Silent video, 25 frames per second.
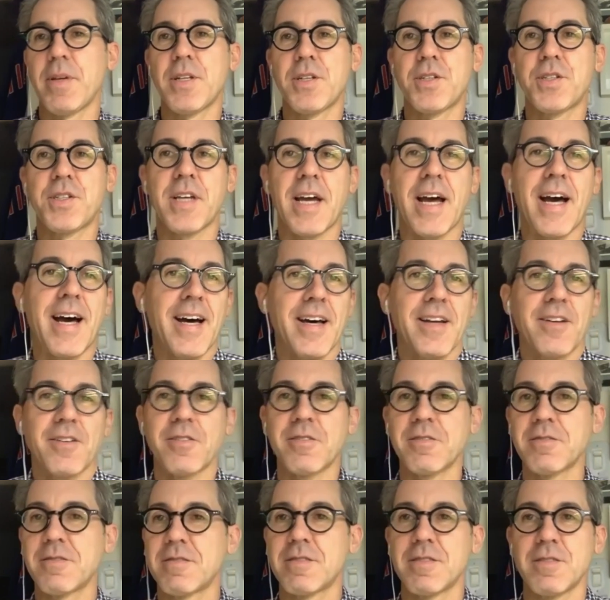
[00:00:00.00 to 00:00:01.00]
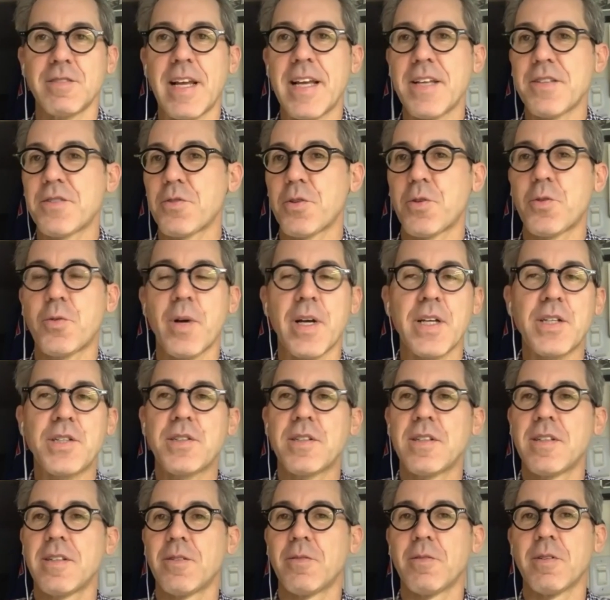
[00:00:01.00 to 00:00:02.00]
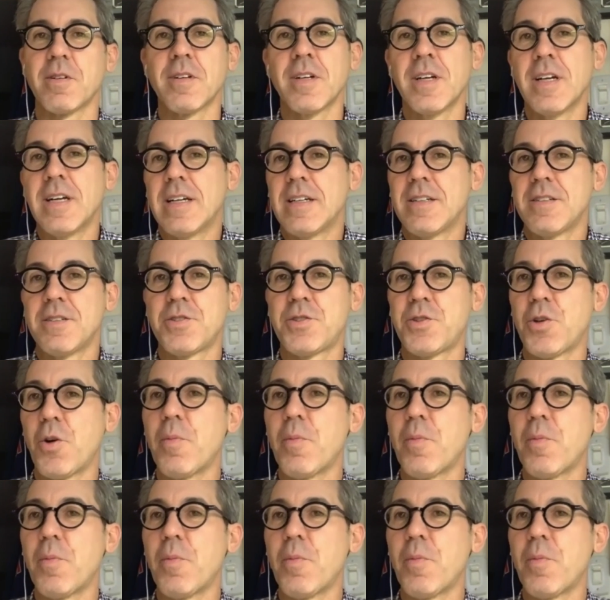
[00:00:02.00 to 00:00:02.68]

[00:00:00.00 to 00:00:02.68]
happy to chat or answer a question or